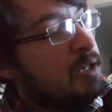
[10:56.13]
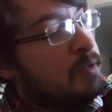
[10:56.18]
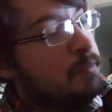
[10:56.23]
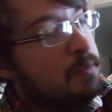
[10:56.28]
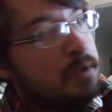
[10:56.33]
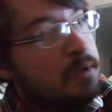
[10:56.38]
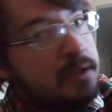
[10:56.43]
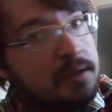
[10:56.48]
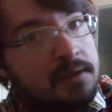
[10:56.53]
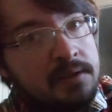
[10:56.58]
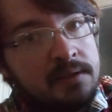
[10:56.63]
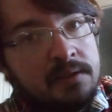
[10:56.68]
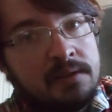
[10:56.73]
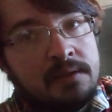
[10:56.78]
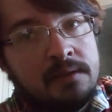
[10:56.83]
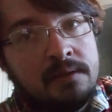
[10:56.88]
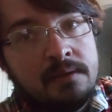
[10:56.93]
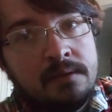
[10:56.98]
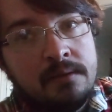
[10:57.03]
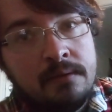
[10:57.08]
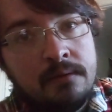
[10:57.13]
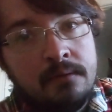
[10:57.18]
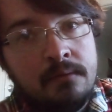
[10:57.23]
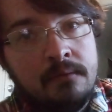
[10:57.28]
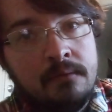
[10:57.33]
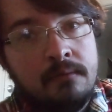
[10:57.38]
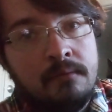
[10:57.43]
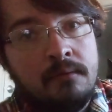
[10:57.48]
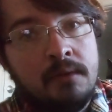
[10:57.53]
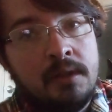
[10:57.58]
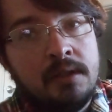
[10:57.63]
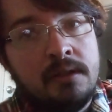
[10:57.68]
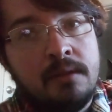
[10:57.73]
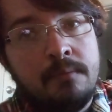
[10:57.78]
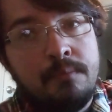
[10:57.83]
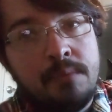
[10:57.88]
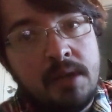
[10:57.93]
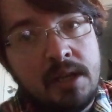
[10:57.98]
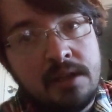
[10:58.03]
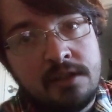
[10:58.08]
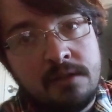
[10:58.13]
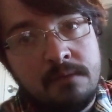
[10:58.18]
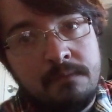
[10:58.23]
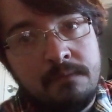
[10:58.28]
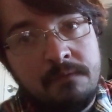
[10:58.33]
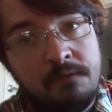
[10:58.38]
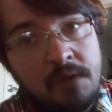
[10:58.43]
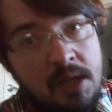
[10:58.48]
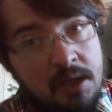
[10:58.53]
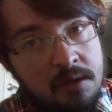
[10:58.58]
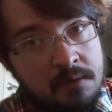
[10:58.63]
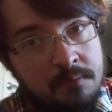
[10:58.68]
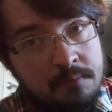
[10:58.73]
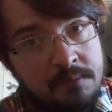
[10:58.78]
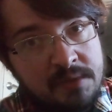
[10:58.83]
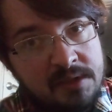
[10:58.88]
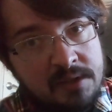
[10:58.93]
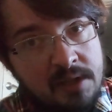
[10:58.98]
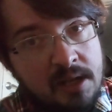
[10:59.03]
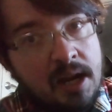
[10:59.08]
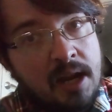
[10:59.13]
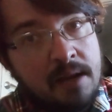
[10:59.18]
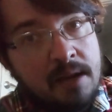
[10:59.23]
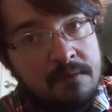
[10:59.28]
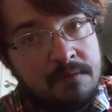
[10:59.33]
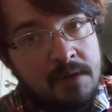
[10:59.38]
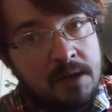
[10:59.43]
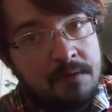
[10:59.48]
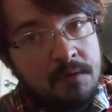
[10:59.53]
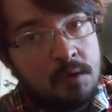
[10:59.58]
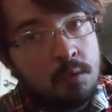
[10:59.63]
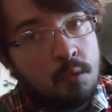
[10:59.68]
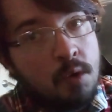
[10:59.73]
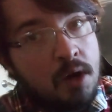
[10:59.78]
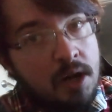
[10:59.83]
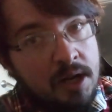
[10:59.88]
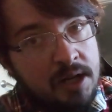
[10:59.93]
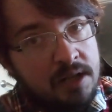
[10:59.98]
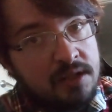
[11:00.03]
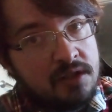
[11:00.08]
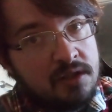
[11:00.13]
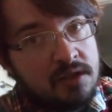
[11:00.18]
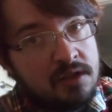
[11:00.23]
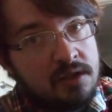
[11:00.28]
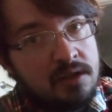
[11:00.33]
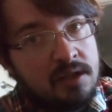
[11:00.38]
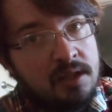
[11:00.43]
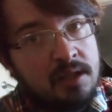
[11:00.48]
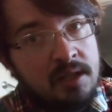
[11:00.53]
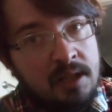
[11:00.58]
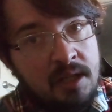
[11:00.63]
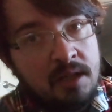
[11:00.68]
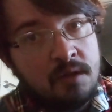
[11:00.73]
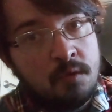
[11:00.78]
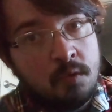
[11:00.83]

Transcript: It was one of the best films that I've ever watched in